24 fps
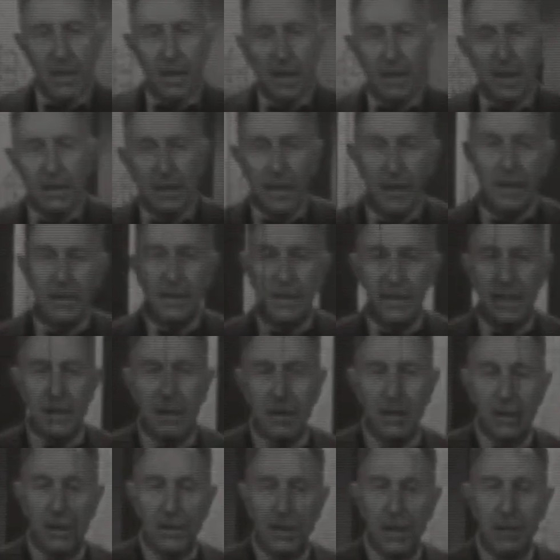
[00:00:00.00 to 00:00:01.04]
Lightning
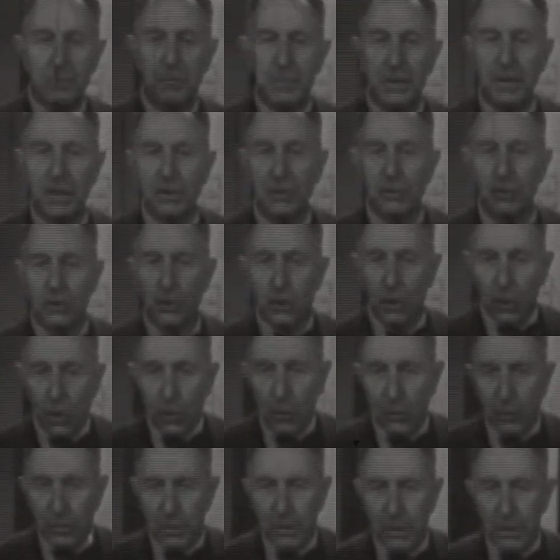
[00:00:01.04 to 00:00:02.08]
cannot be
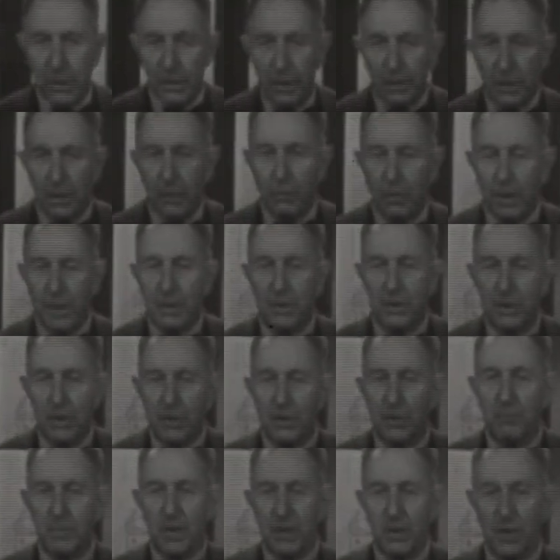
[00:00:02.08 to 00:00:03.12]
controlled the way such
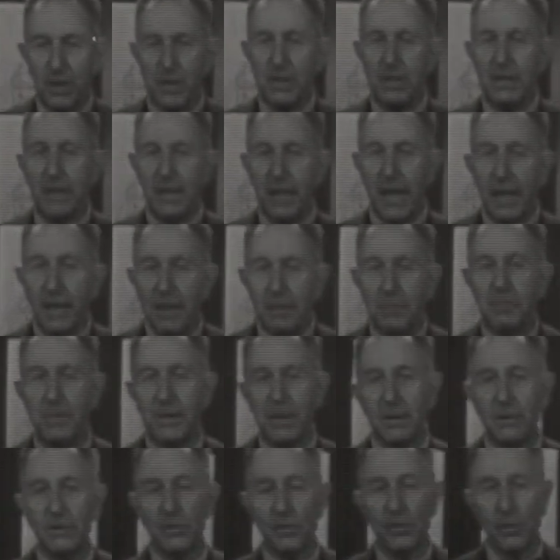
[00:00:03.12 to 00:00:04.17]
machine can be
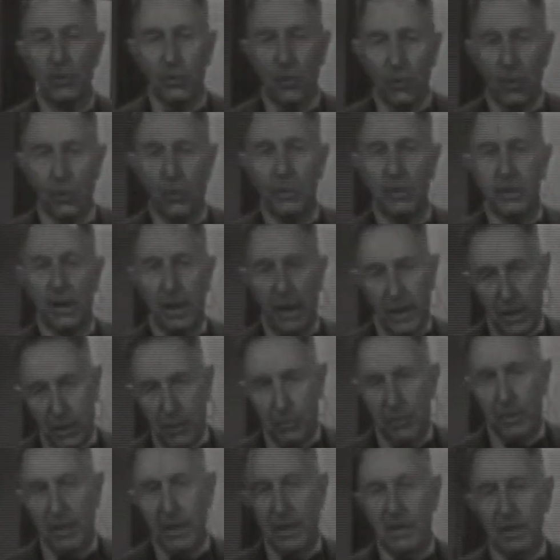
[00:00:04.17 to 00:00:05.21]
controlled,
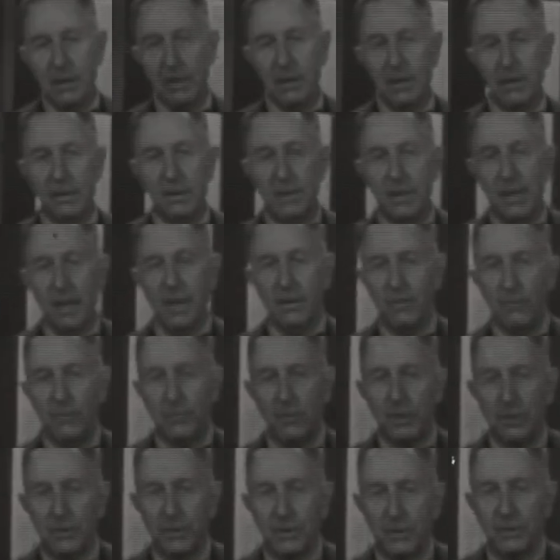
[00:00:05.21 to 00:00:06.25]
regulated, their
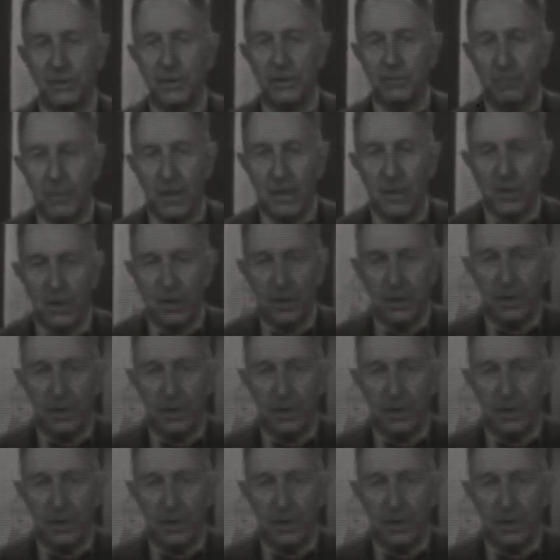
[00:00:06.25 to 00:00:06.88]
forces measured.